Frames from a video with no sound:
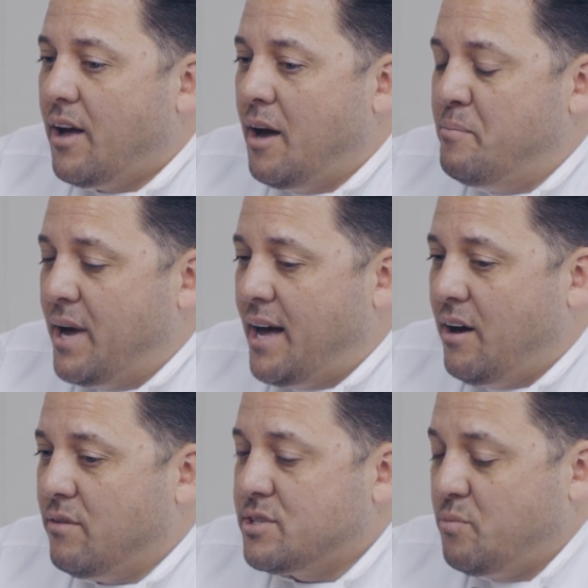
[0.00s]

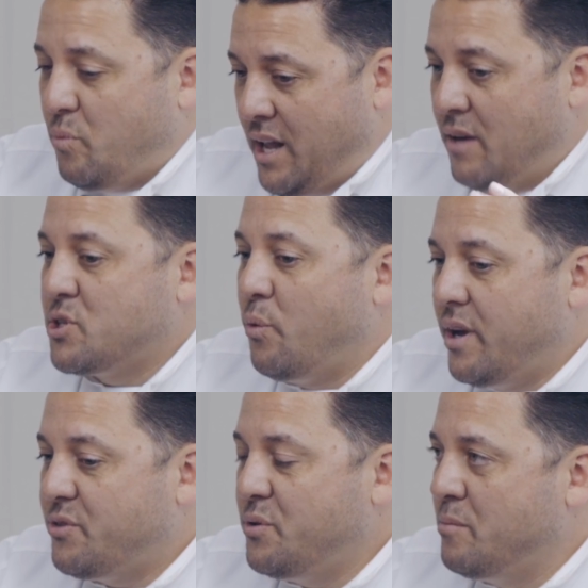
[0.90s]
While I was
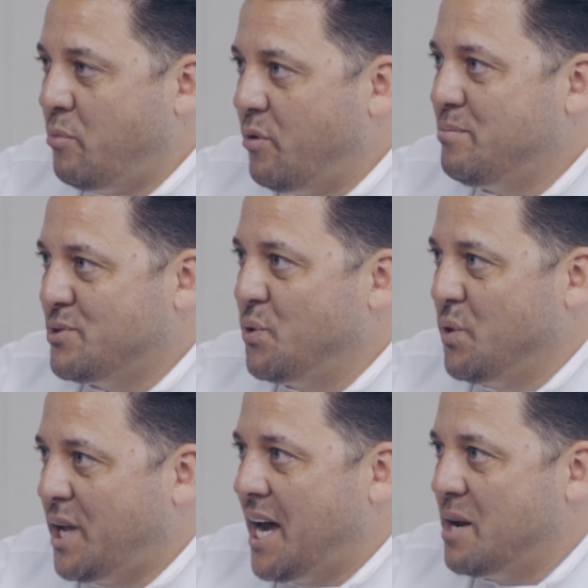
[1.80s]
going through the Border
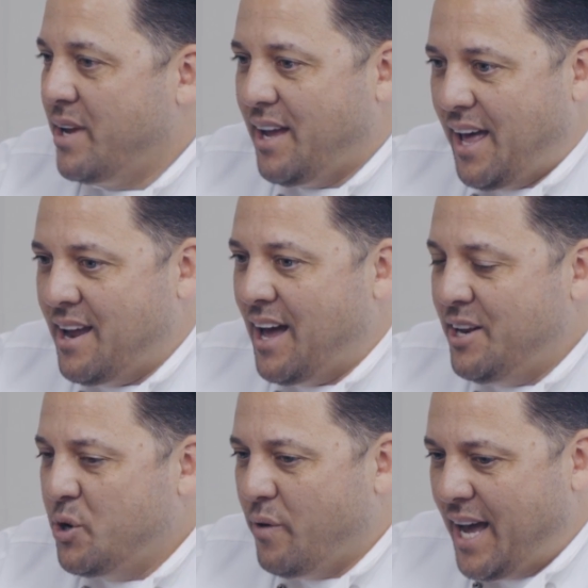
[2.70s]
Patrol Academy, and I
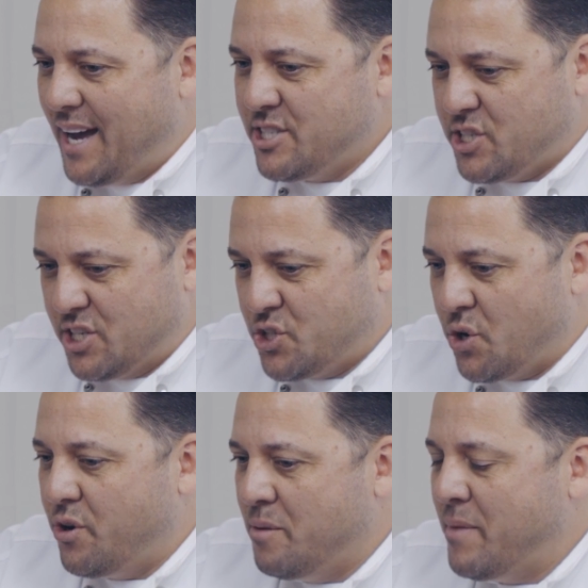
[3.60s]
knew I had just a
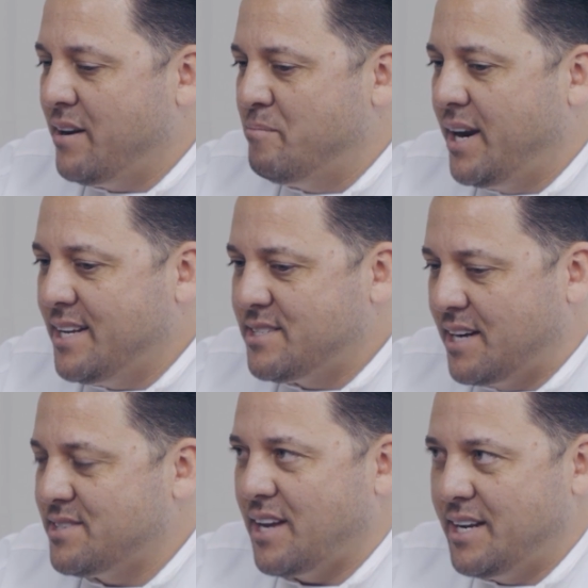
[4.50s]
certain amount of money
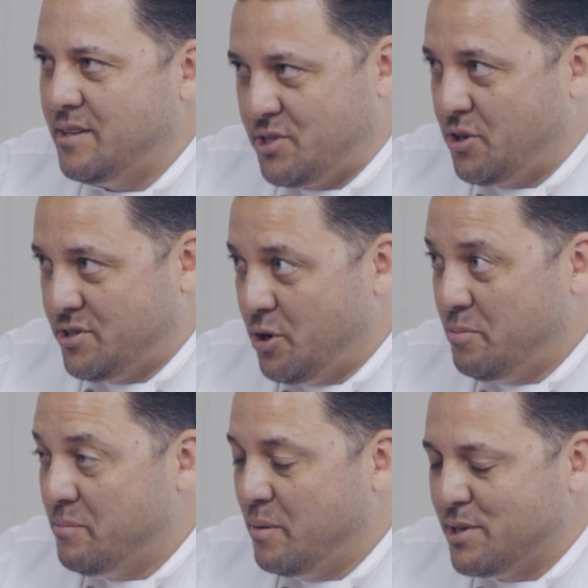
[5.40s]
set aside to
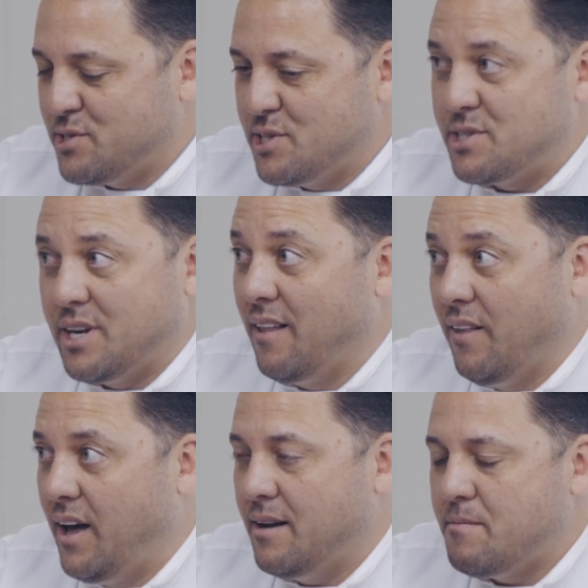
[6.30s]
open up a business, not a
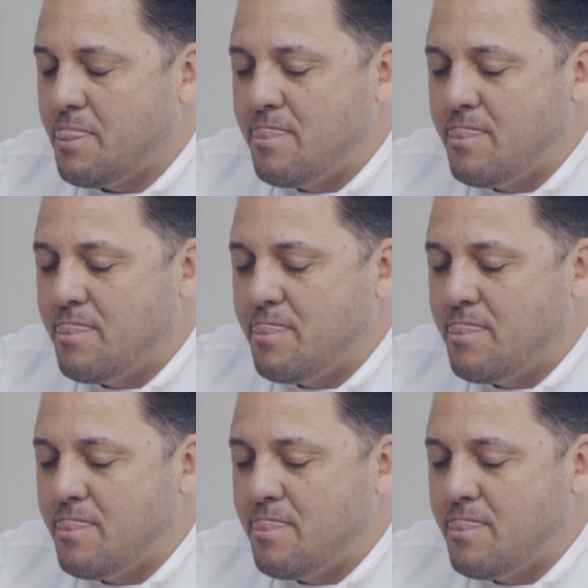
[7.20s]
lot.